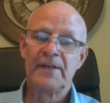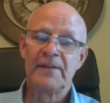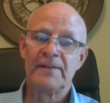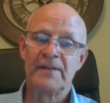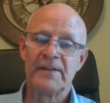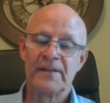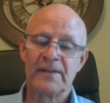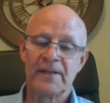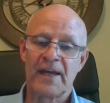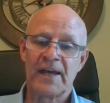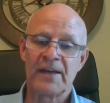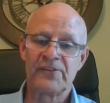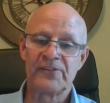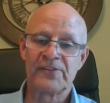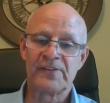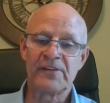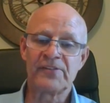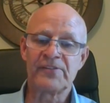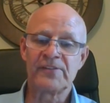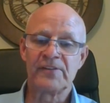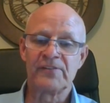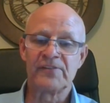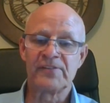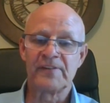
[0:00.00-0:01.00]
the
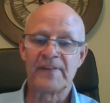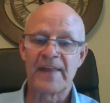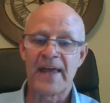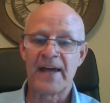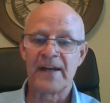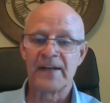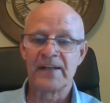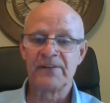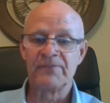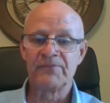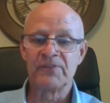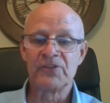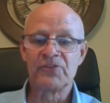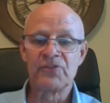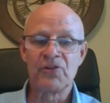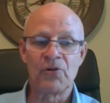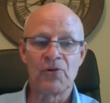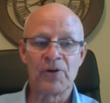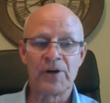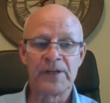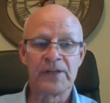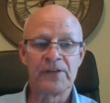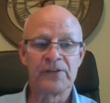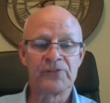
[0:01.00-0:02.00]
existence of that
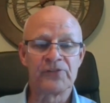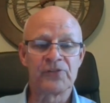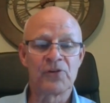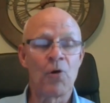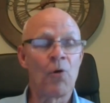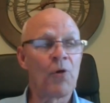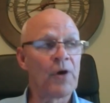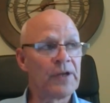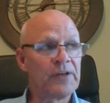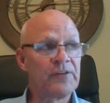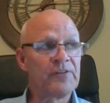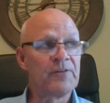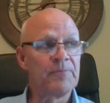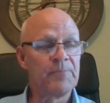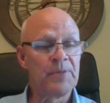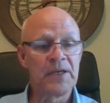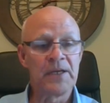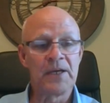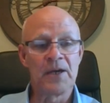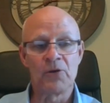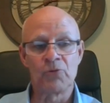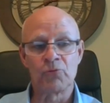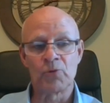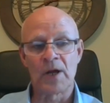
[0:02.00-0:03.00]
inventory is going to
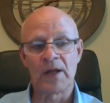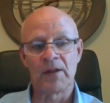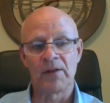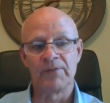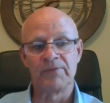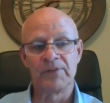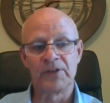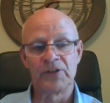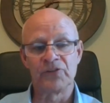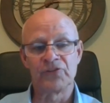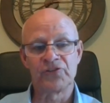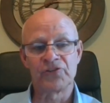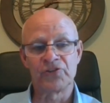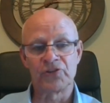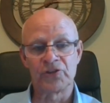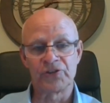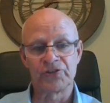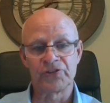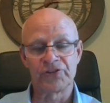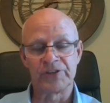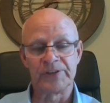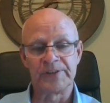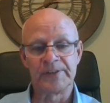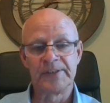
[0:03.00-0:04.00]
be a relevant
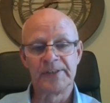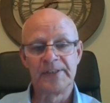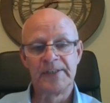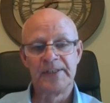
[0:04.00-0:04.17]
assertion.